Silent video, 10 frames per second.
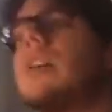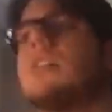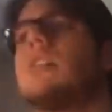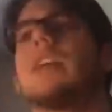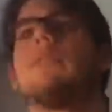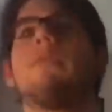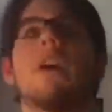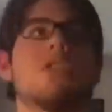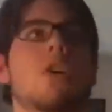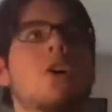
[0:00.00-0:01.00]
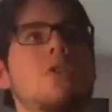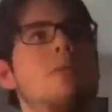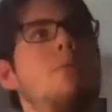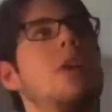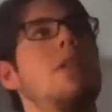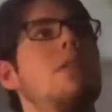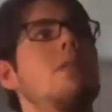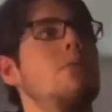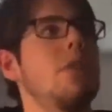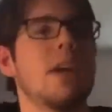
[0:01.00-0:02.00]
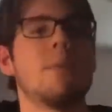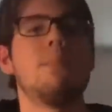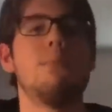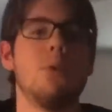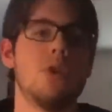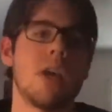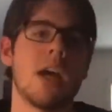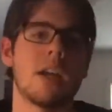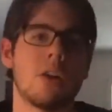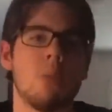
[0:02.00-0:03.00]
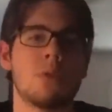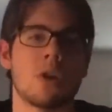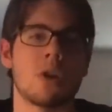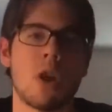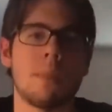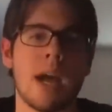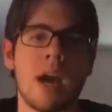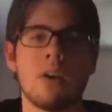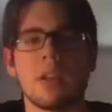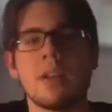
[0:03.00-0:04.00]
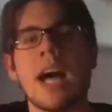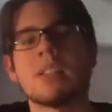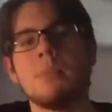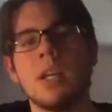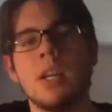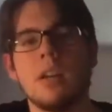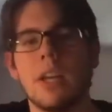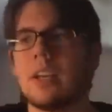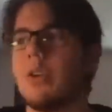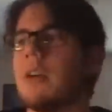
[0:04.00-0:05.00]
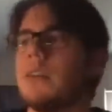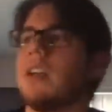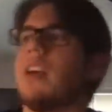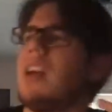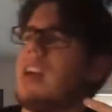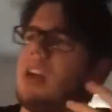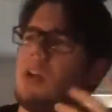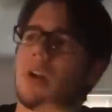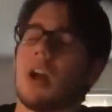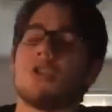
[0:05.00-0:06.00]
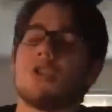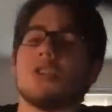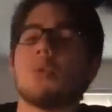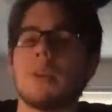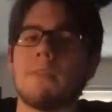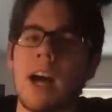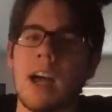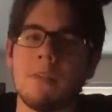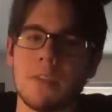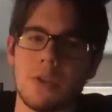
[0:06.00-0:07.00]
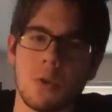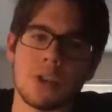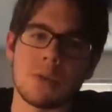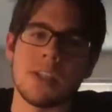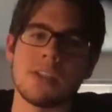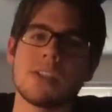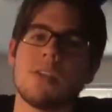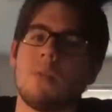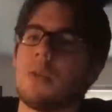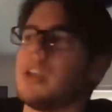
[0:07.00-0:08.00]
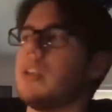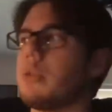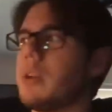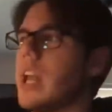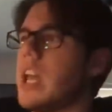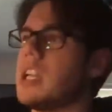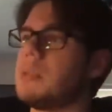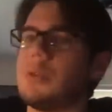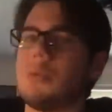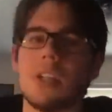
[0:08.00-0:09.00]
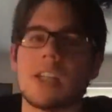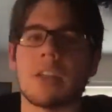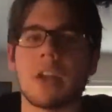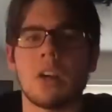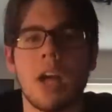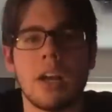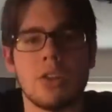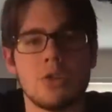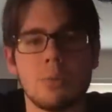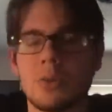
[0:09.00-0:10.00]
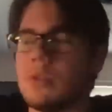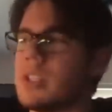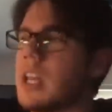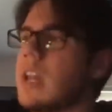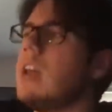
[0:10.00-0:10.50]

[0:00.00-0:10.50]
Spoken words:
of like very discouraging with like Buttigieg, Klobuchar dropping out at the last minute, like you having what 125 endorsements within 3 days between South Carolina and Super Tuesday,